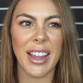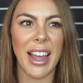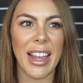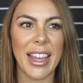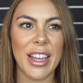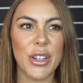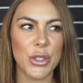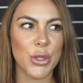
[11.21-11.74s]

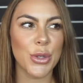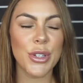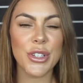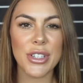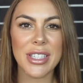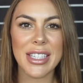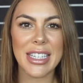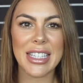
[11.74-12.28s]
Like, it got
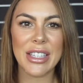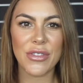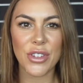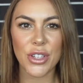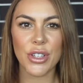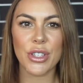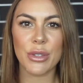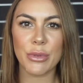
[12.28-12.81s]
260
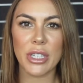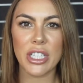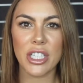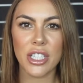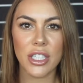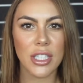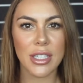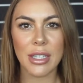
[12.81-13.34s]
views,
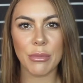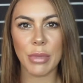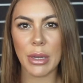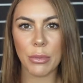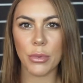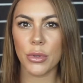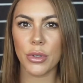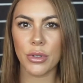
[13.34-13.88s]
which to some
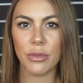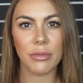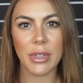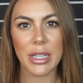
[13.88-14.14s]
people